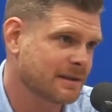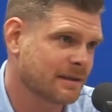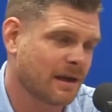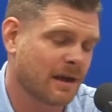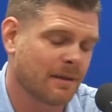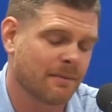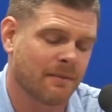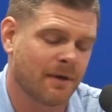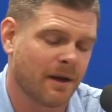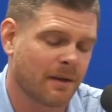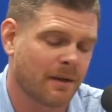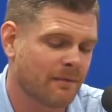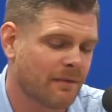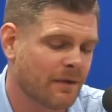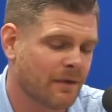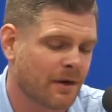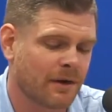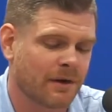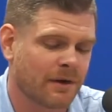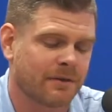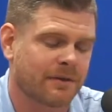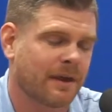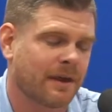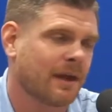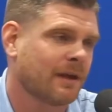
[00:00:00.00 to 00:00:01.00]
I'm very
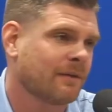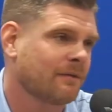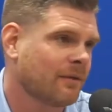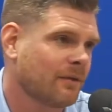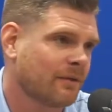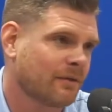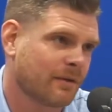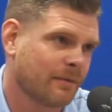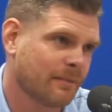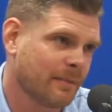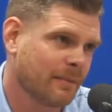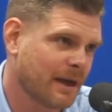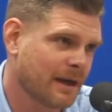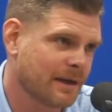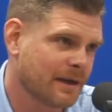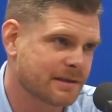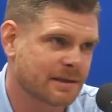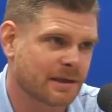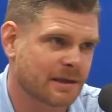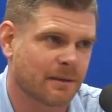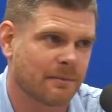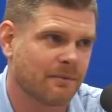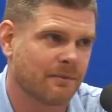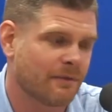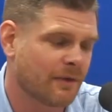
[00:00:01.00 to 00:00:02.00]
thankful for medicine.
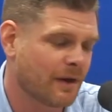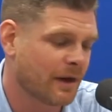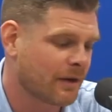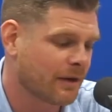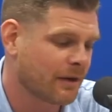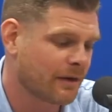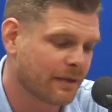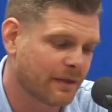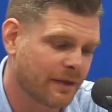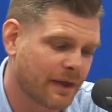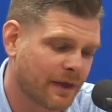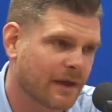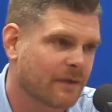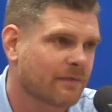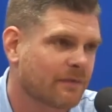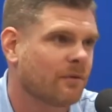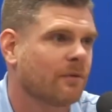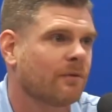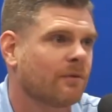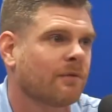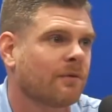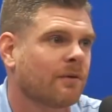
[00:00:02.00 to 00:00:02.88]
I'm very thankful for